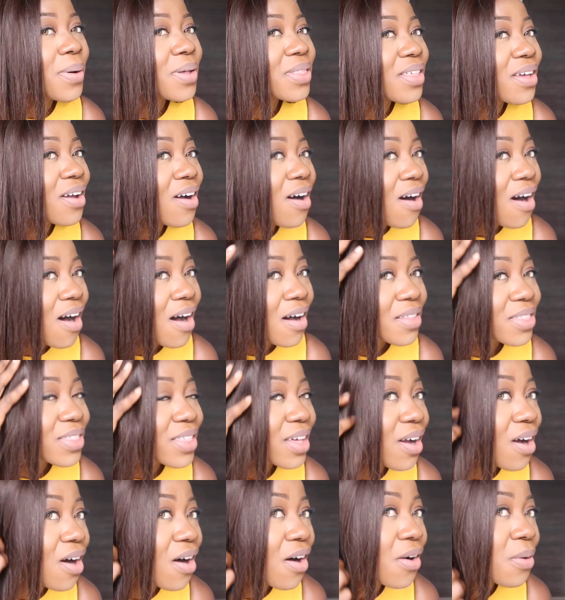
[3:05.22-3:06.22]
But there
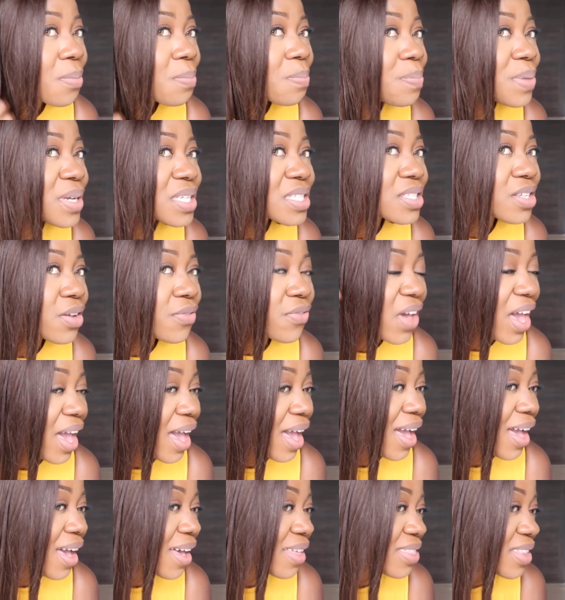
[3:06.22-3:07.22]
are bits of
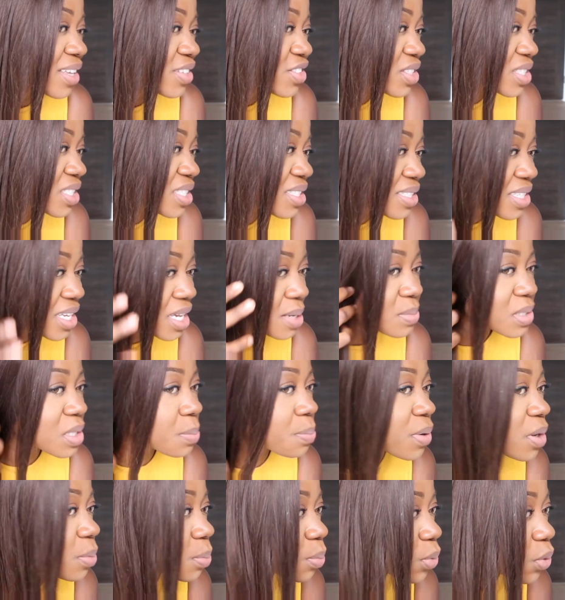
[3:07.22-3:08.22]
hair that just seems a
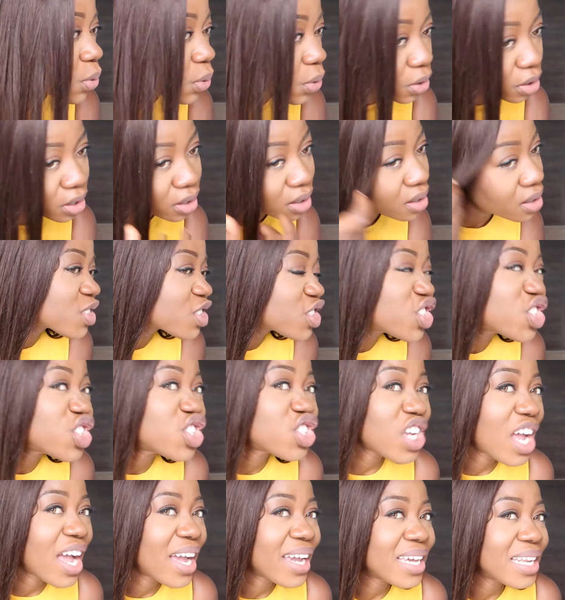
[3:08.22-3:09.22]
bit more
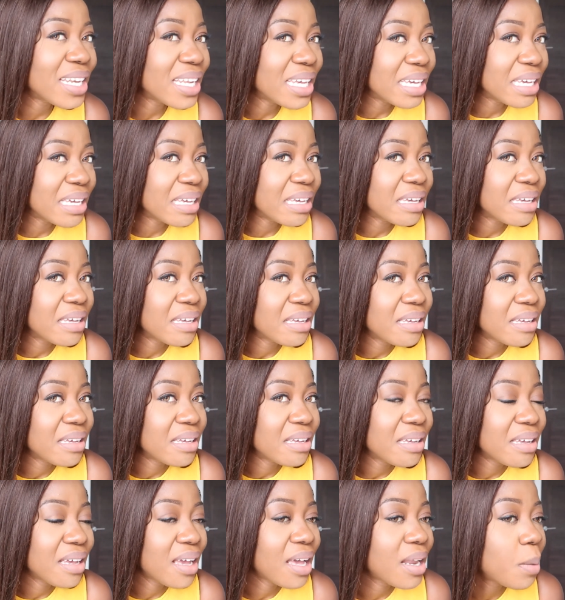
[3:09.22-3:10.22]
shiny
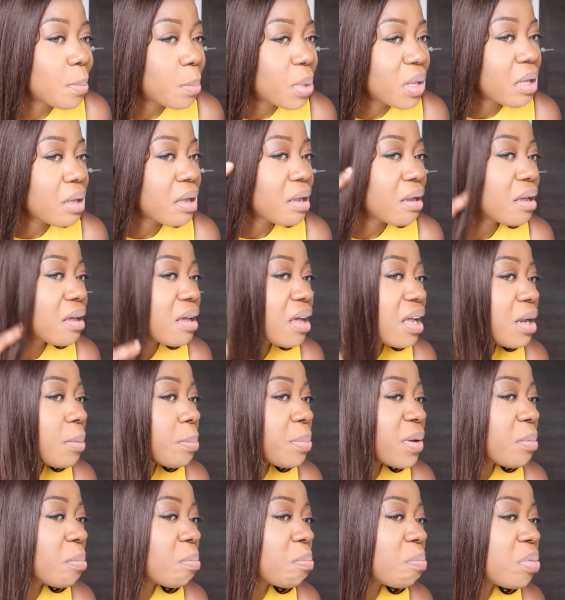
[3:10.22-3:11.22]
and a
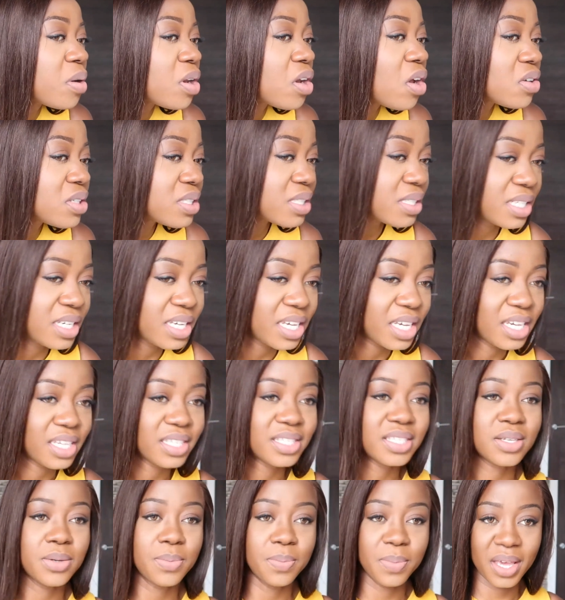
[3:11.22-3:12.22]
bit blondy
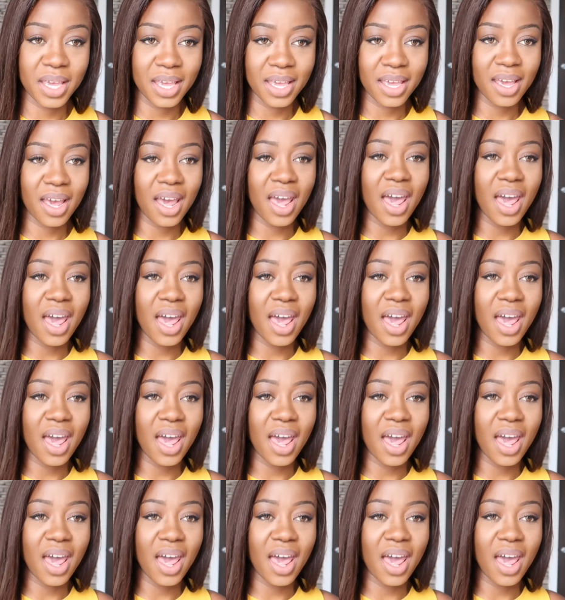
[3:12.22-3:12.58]
to me.